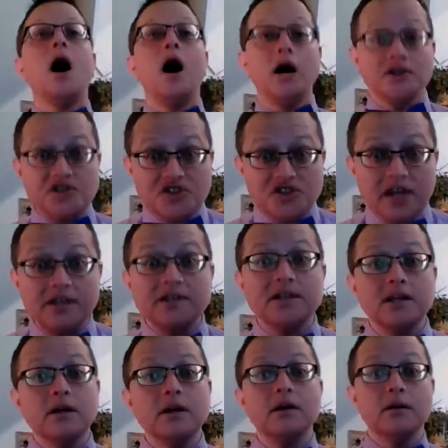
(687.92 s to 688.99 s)

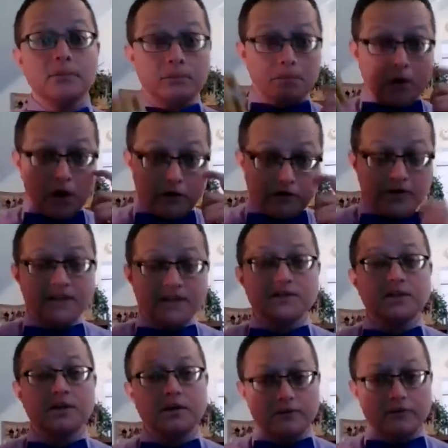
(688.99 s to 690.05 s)
Ascending perfect,
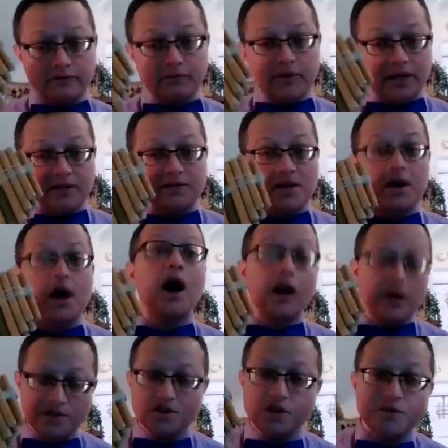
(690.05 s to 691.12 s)
wait, it's a
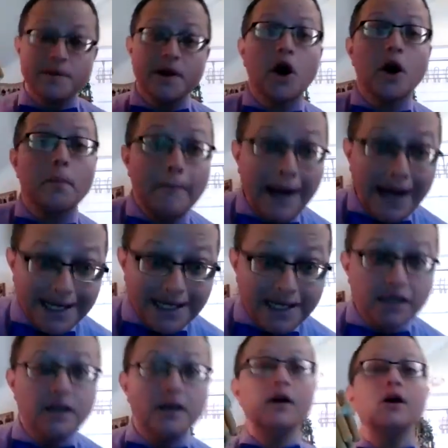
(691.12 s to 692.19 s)

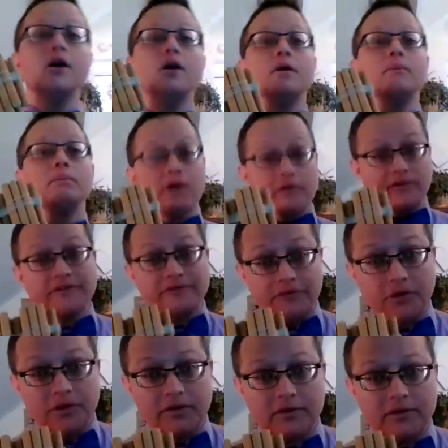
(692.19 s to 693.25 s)
harmonic perfect
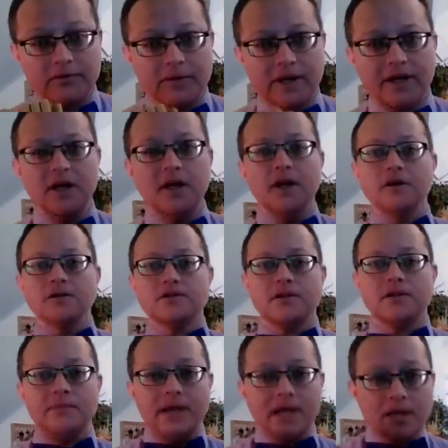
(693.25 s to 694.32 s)
fourth, right? So
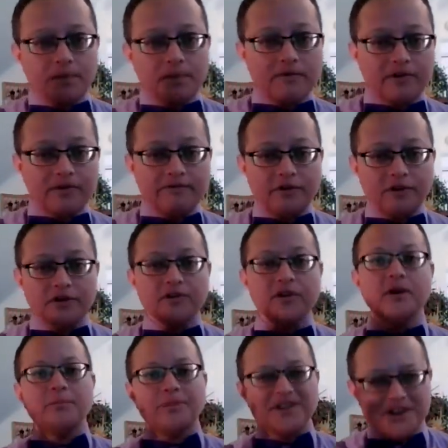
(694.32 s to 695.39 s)
they make a perfect fourth,
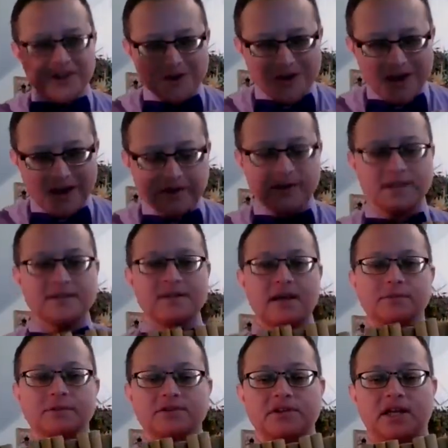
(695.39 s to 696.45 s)
but they're sounding
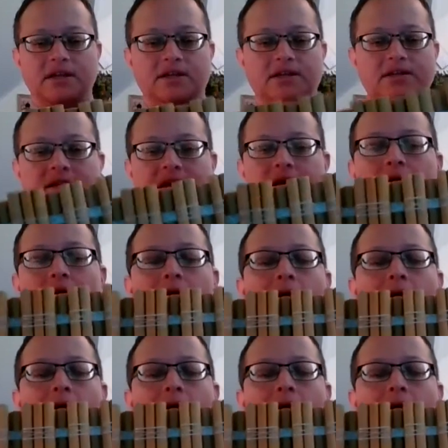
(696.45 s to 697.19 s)
simultaneously.